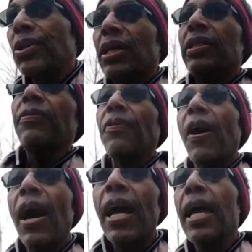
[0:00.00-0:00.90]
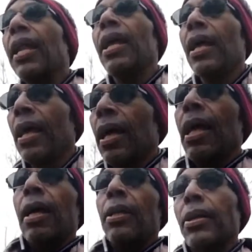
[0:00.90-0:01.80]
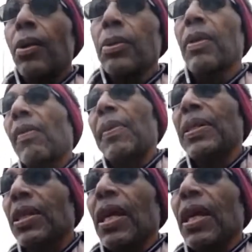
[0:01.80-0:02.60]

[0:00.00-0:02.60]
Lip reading: justify it. Don't give a bunch of